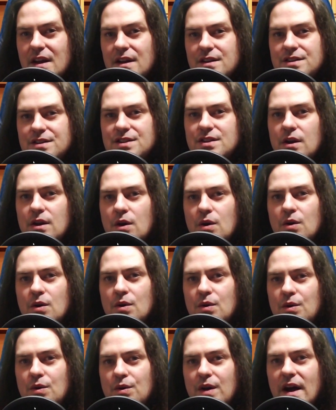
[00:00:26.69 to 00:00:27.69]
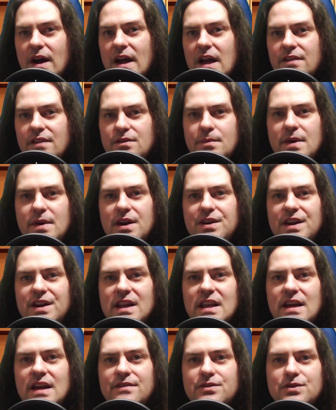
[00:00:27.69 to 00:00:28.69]
So I have about
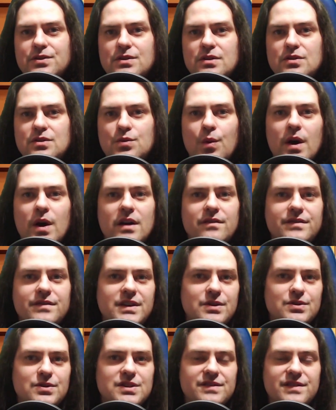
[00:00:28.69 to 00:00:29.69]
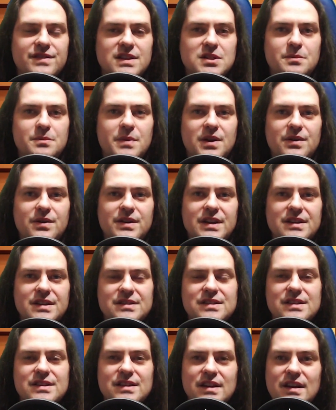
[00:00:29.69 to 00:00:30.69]
11 to 12 years of
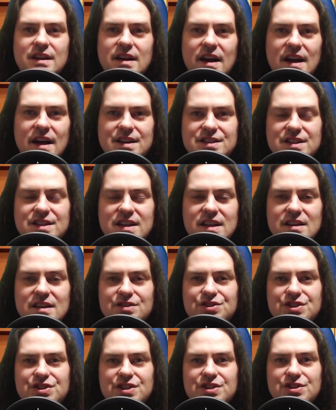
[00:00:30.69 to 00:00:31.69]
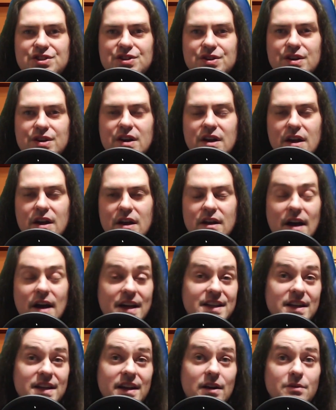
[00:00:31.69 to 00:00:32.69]
experience as an English teacher. I
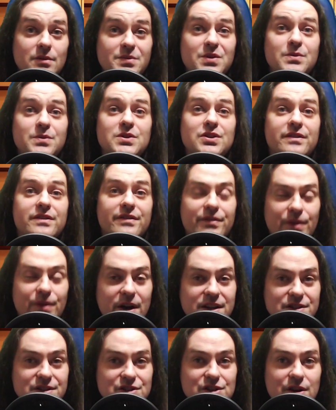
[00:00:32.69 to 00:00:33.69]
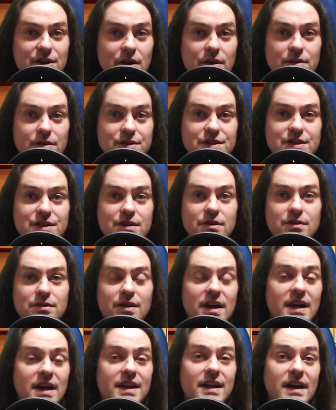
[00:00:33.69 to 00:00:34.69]
can help you with your French also,
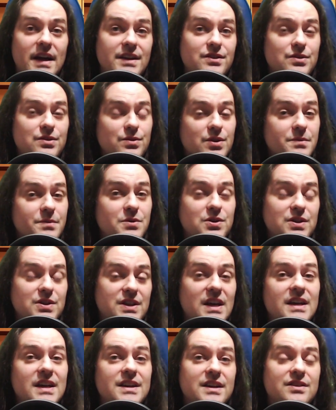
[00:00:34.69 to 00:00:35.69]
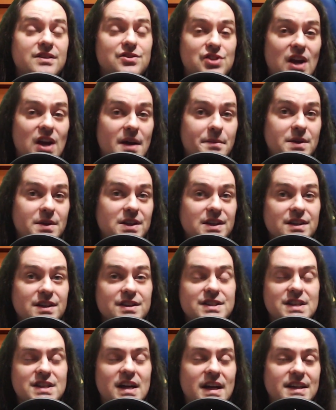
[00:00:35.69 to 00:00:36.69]
and I do communicate in
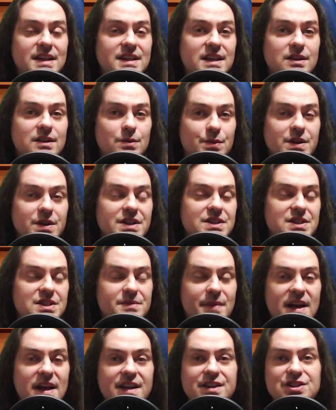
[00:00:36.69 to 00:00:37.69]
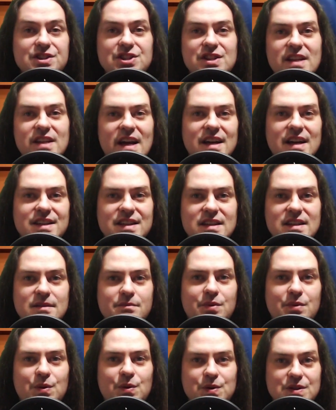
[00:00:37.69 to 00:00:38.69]
Japanese. I can read Spanish, Italian, and
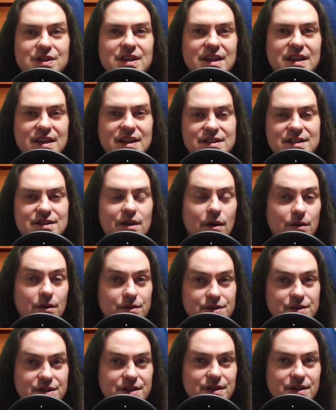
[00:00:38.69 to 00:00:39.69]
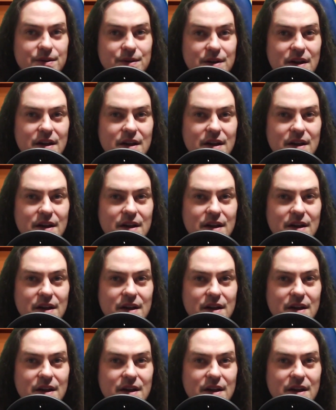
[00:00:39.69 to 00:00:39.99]
Portuguese also.